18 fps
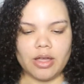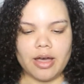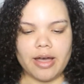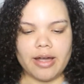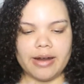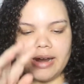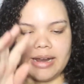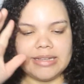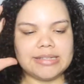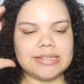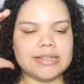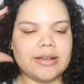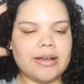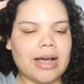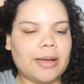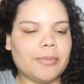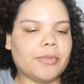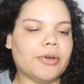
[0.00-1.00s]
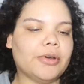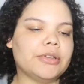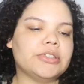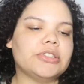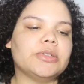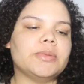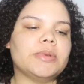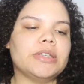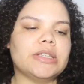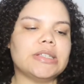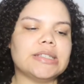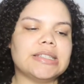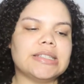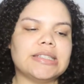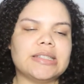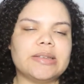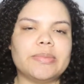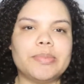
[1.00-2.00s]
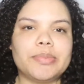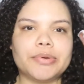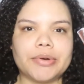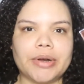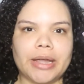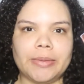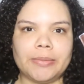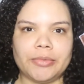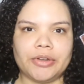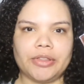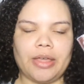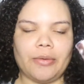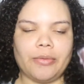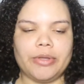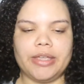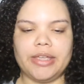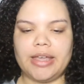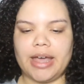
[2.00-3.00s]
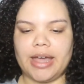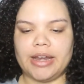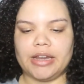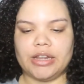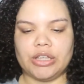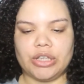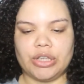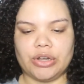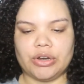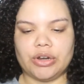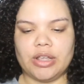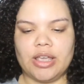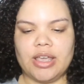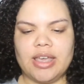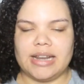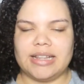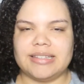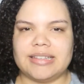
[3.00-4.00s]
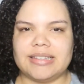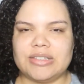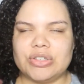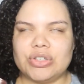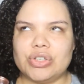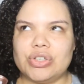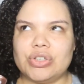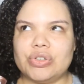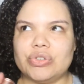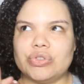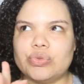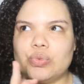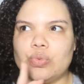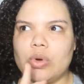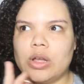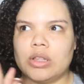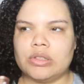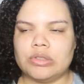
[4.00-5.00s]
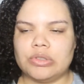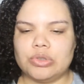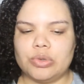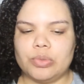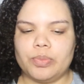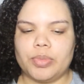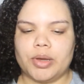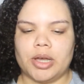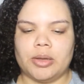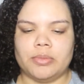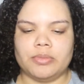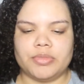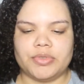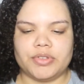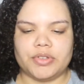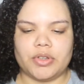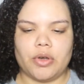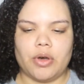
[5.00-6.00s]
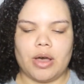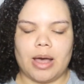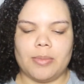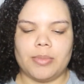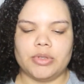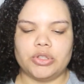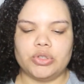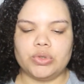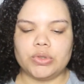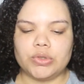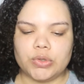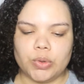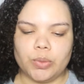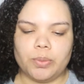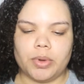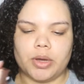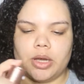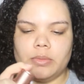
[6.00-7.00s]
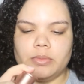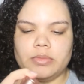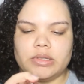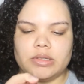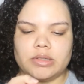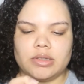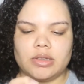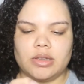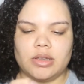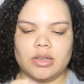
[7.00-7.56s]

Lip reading: Alright, so I'm going to be using the primer that we got in here. And it says to use 1 to 2 pumps, so I'm gonna do 2 pumps.